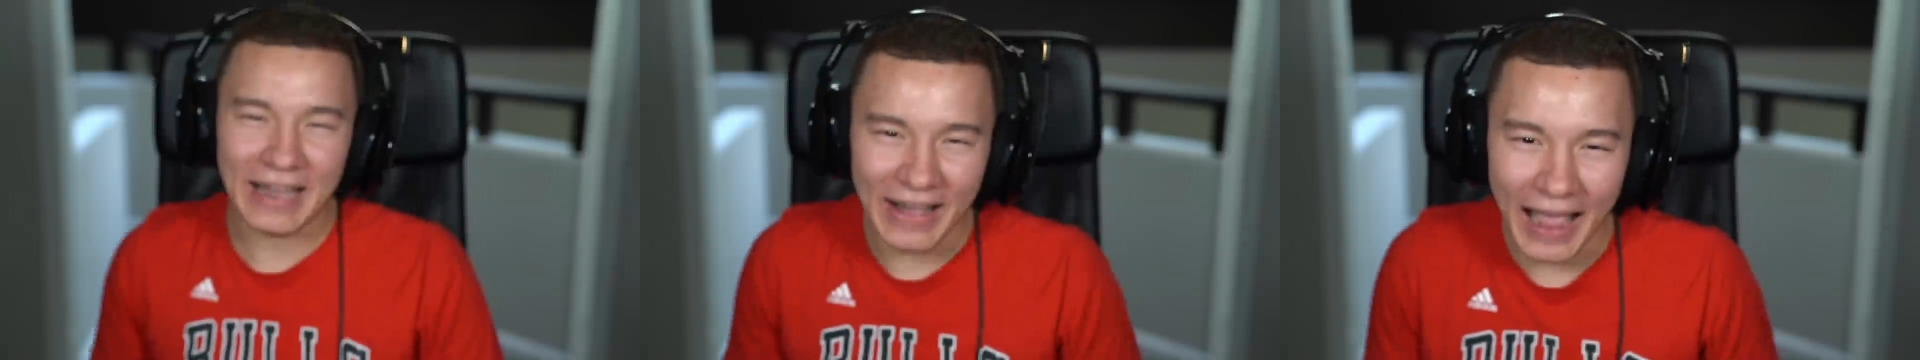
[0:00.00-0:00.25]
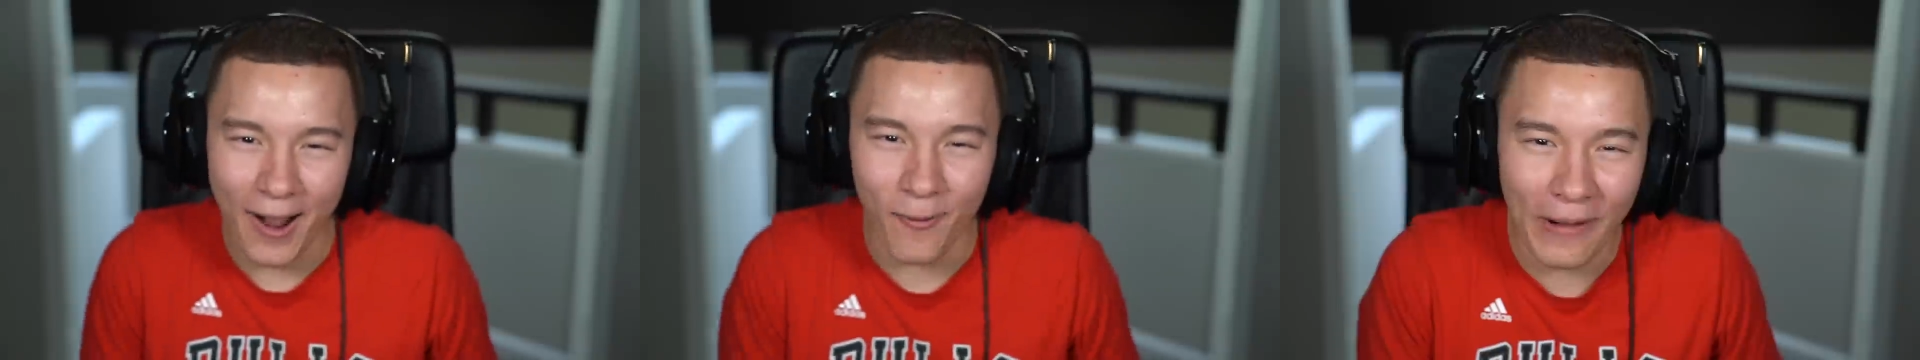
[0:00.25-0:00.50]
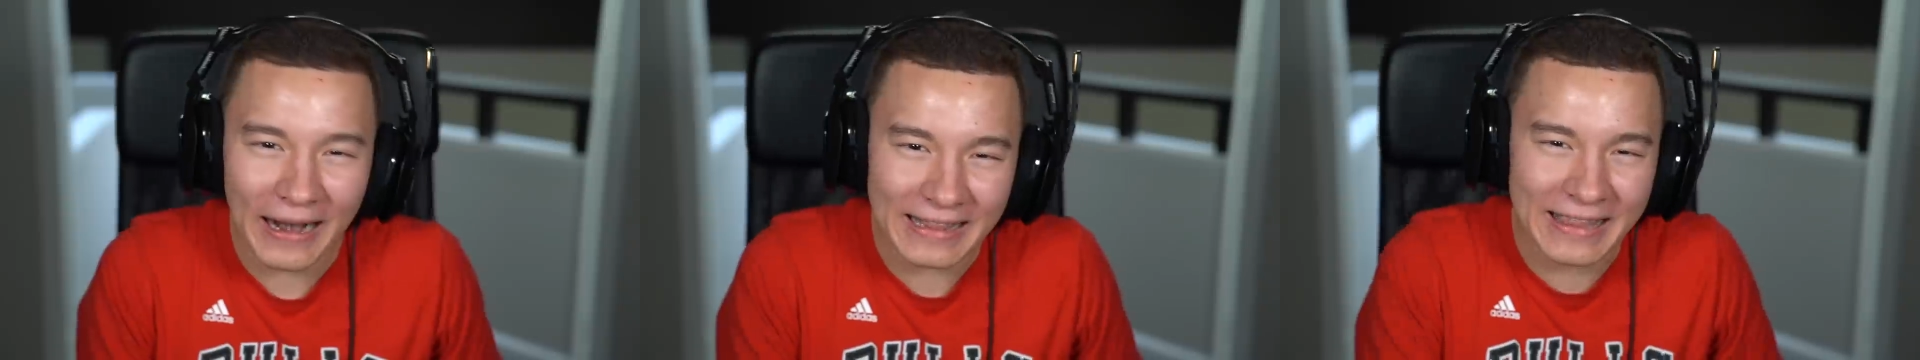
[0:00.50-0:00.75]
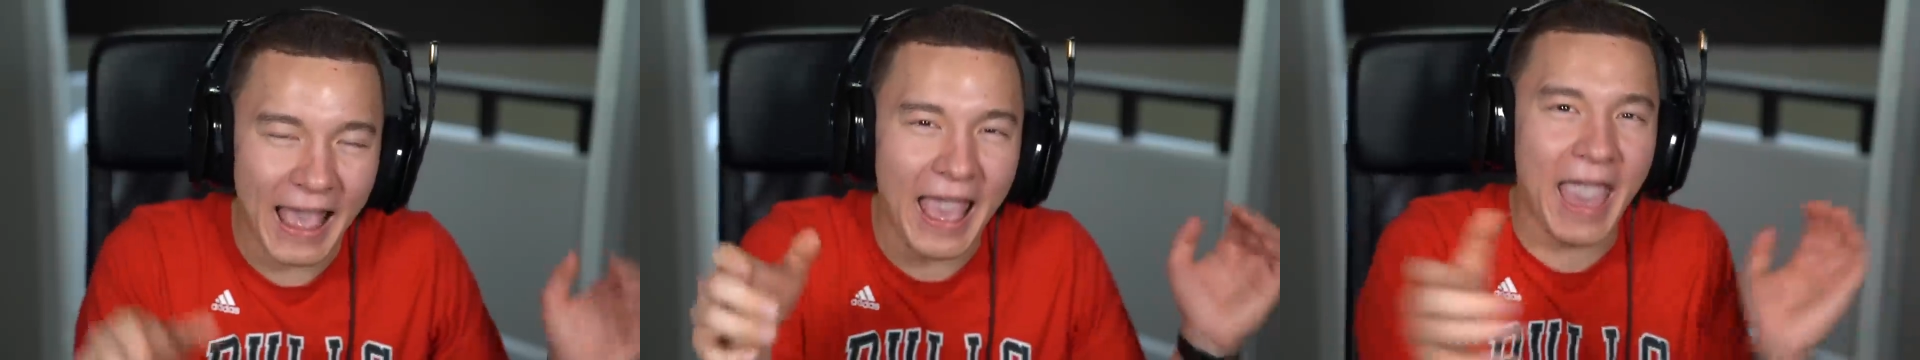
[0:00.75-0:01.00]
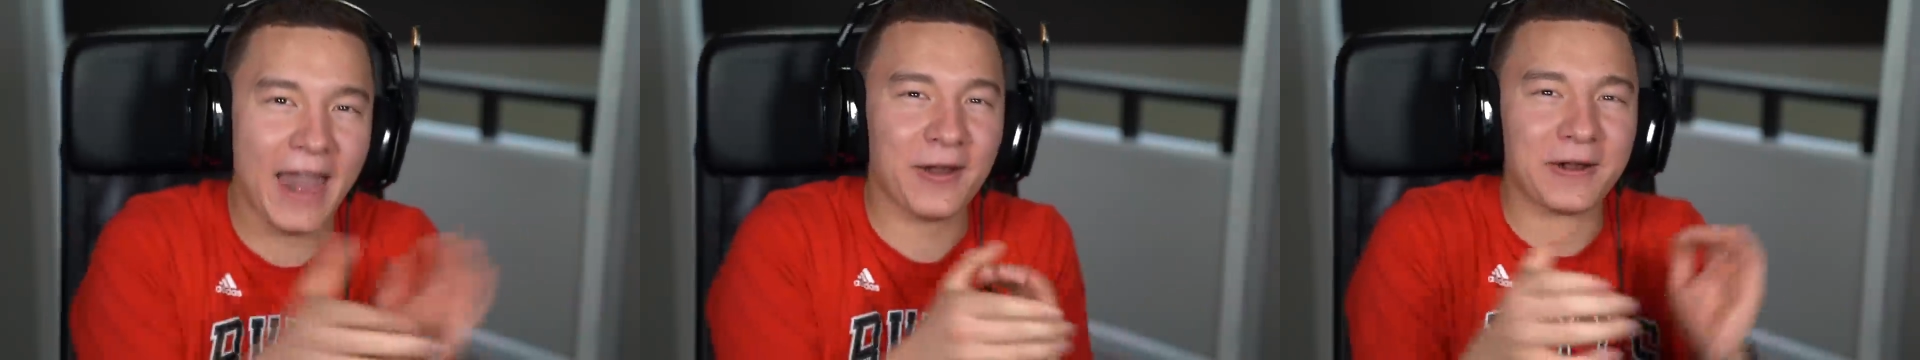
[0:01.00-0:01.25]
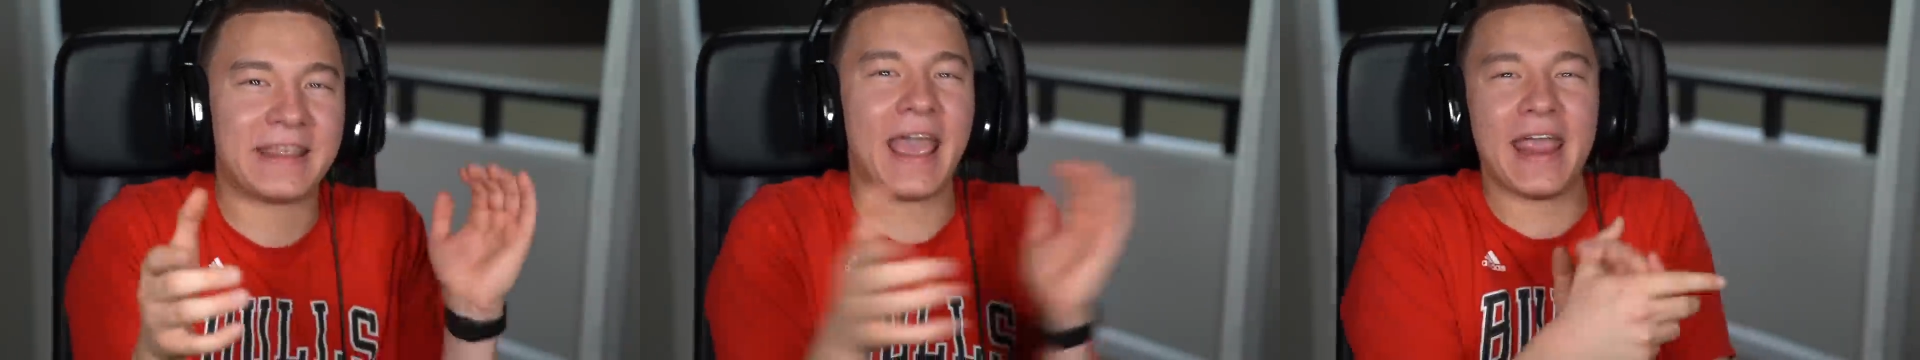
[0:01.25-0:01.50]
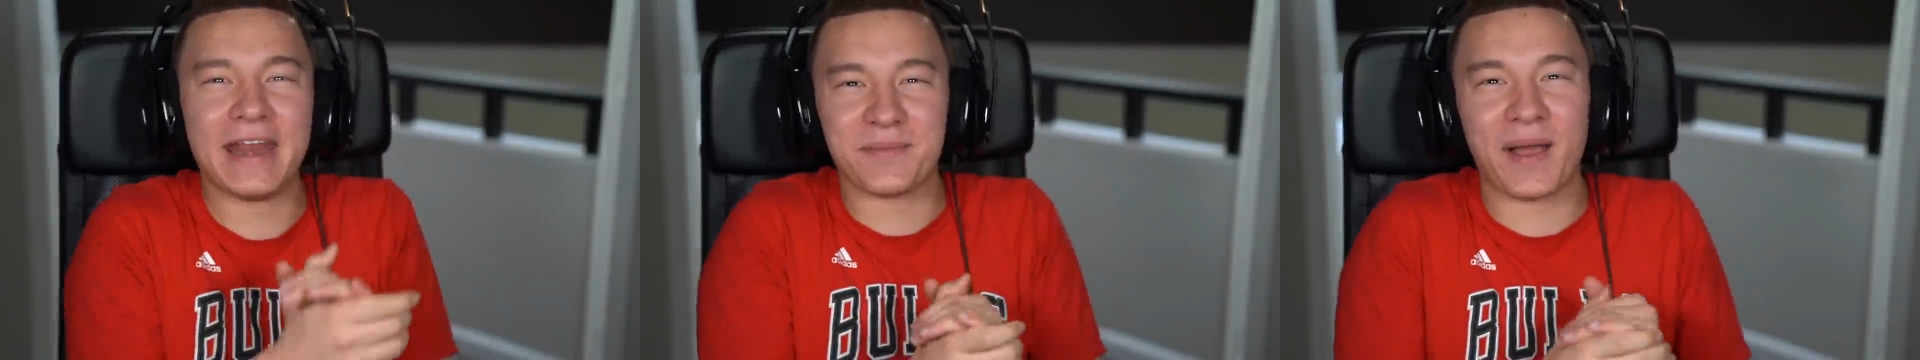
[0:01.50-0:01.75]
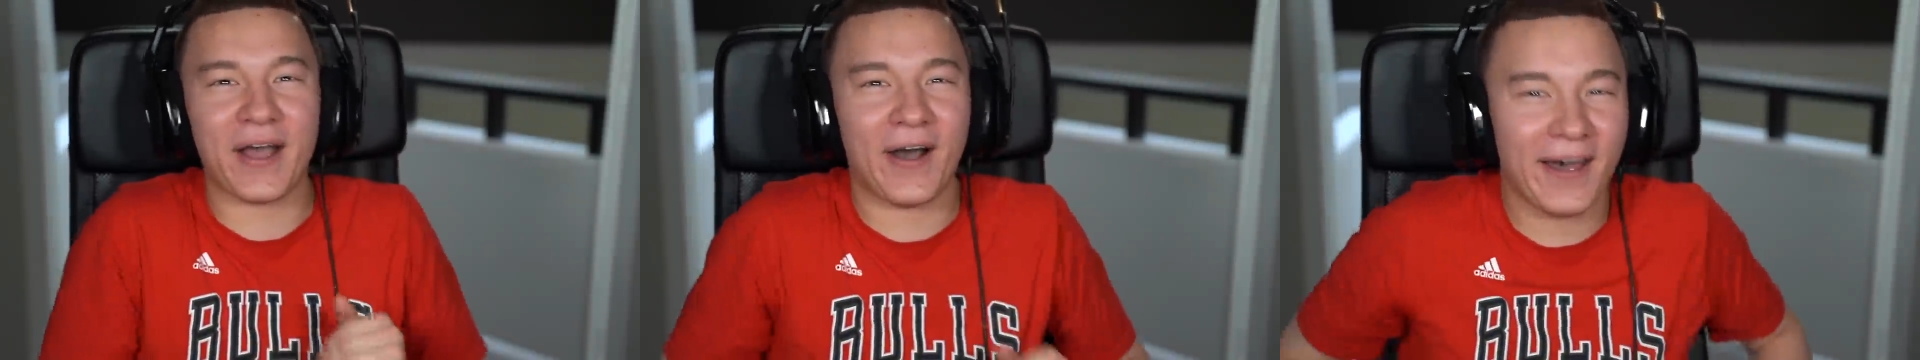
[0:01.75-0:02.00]
Yo, I wanted to entertain
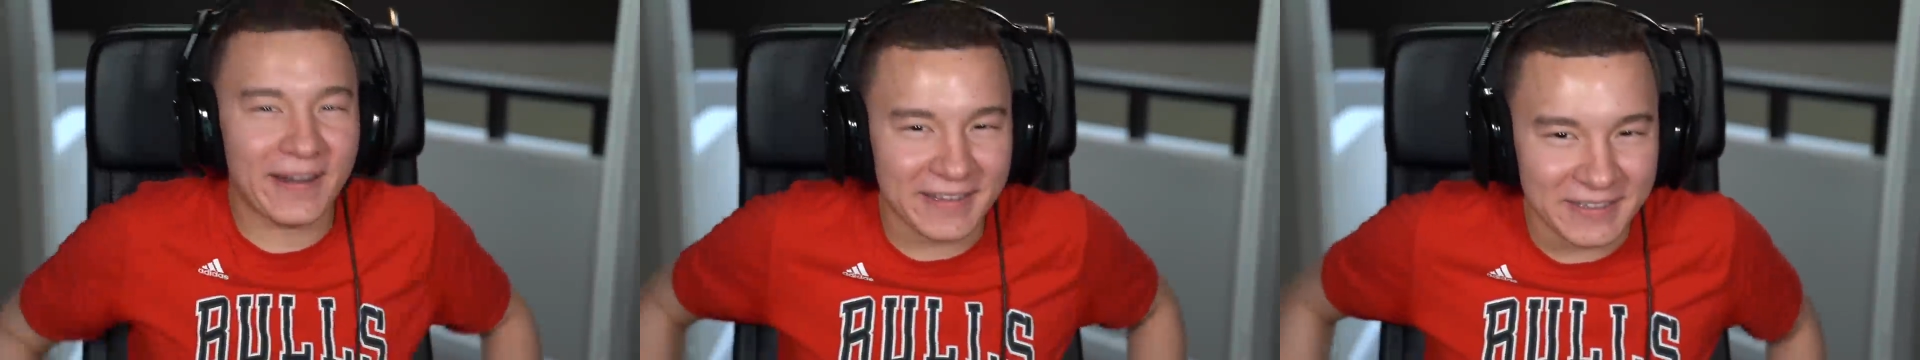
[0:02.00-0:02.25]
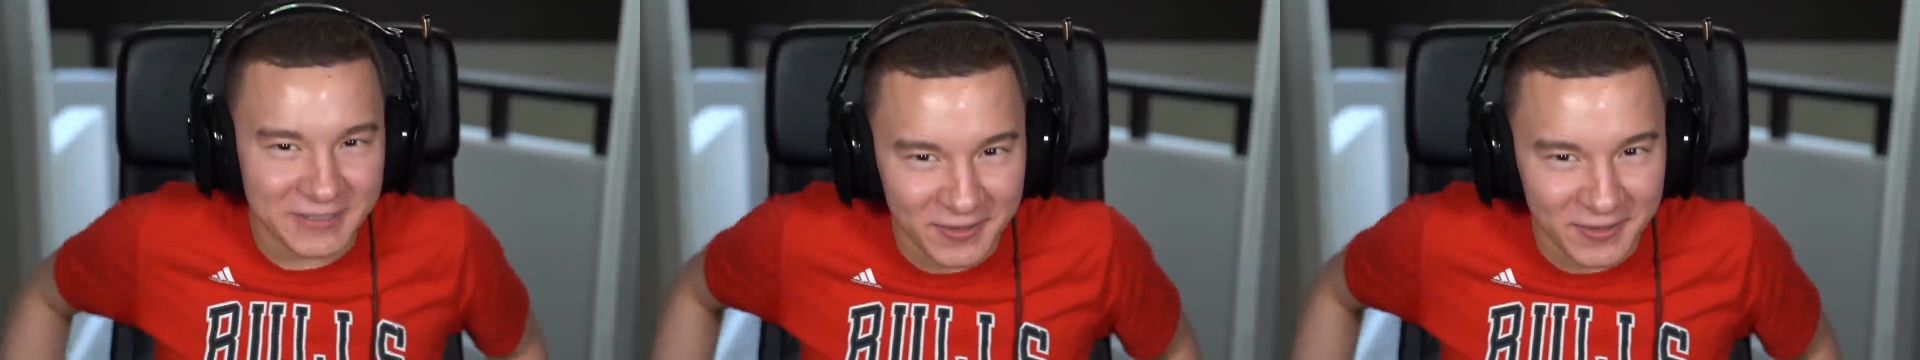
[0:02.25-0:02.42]
my audience,